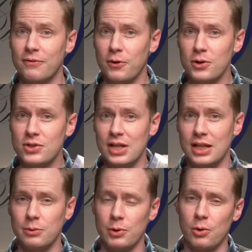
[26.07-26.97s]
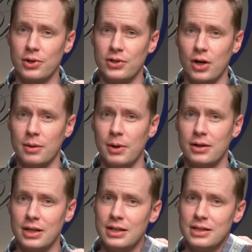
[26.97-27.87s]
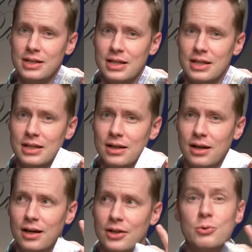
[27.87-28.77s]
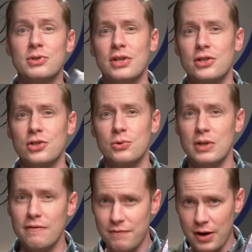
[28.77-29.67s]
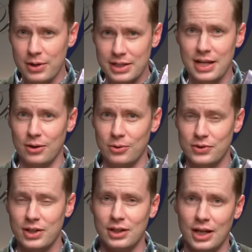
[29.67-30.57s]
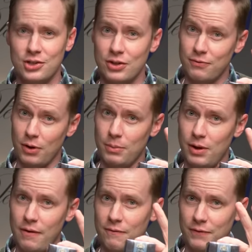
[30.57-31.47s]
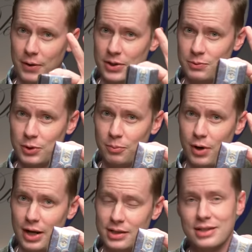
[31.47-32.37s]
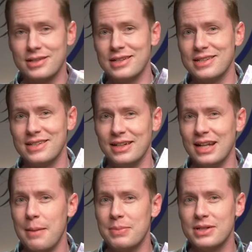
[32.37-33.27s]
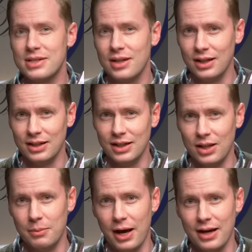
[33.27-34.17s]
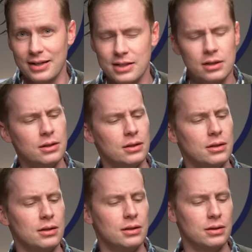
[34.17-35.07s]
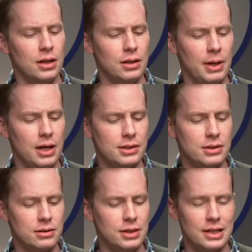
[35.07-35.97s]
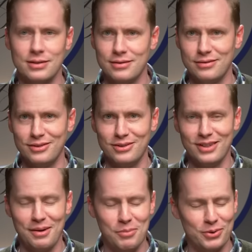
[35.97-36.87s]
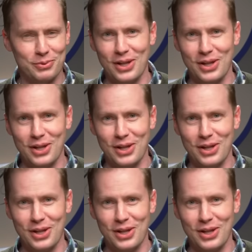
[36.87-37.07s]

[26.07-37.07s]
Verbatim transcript: first ink that we're going to talk about is the newest addition to the Fairy Tales collection from Ferris Wheel Press. This is Lapis Lullabies. Lullabies, yes, multiple